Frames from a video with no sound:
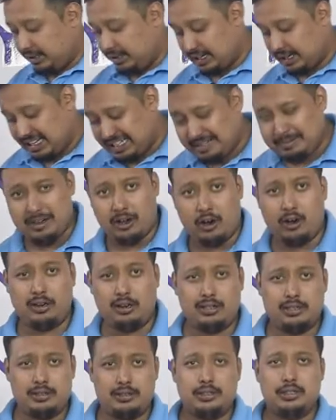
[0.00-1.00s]
a little bit
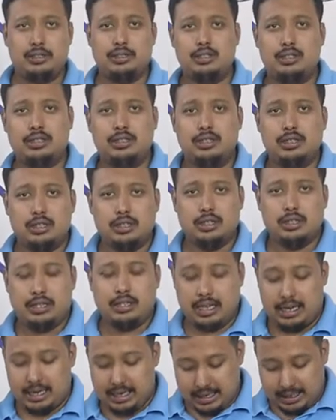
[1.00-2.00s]
hot,
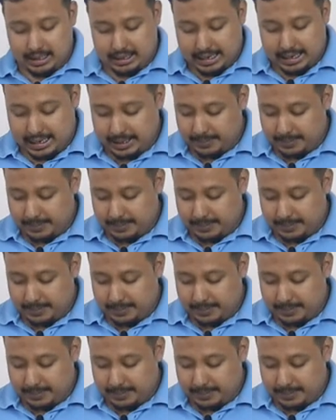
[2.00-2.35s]
and now